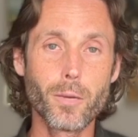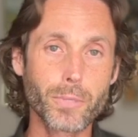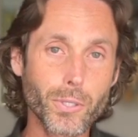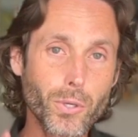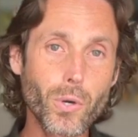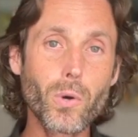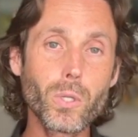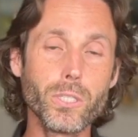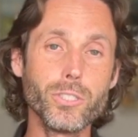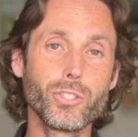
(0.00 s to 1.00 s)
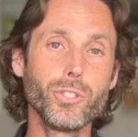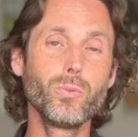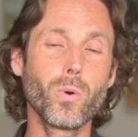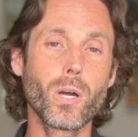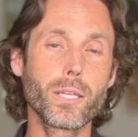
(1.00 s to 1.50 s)
But the goal is, you
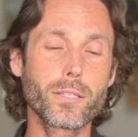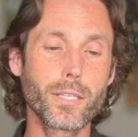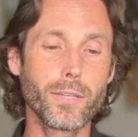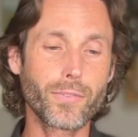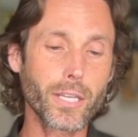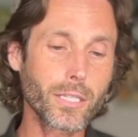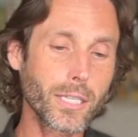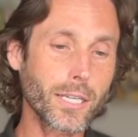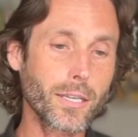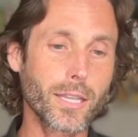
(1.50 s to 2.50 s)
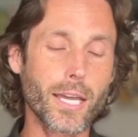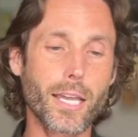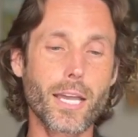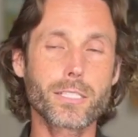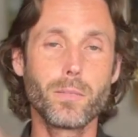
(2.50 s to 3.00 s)
want, if they click that
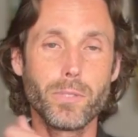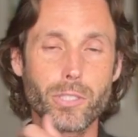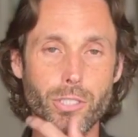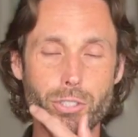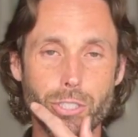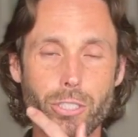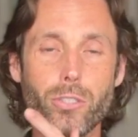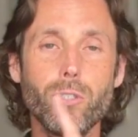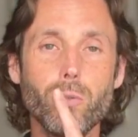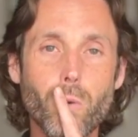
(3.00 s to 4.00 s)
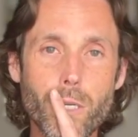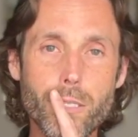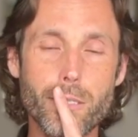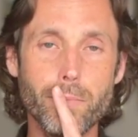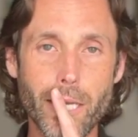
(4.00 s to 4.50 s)
castability sheet, you
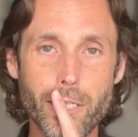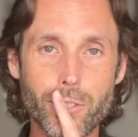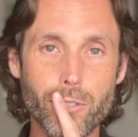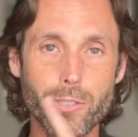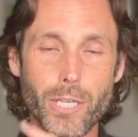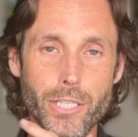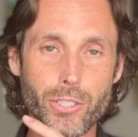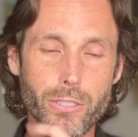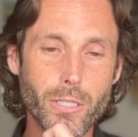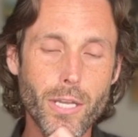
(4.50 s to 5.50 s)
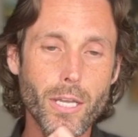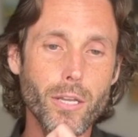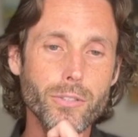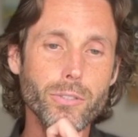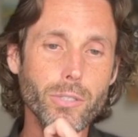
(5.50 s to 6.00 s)
want the manager or agent
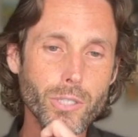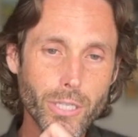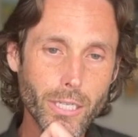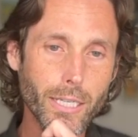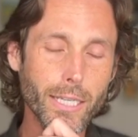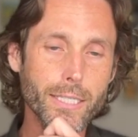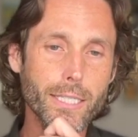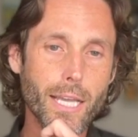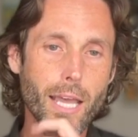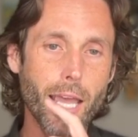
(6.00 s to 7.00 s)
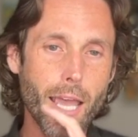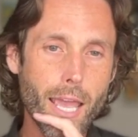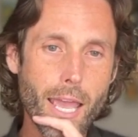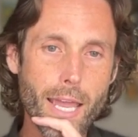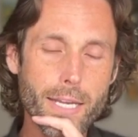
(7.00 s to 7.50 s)
to look at it
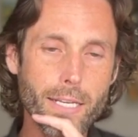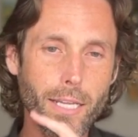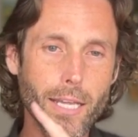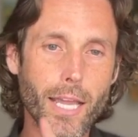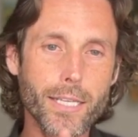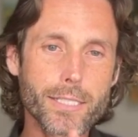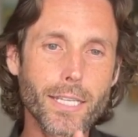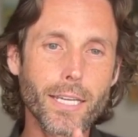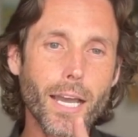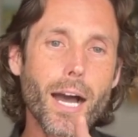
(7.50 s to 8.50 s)
and say,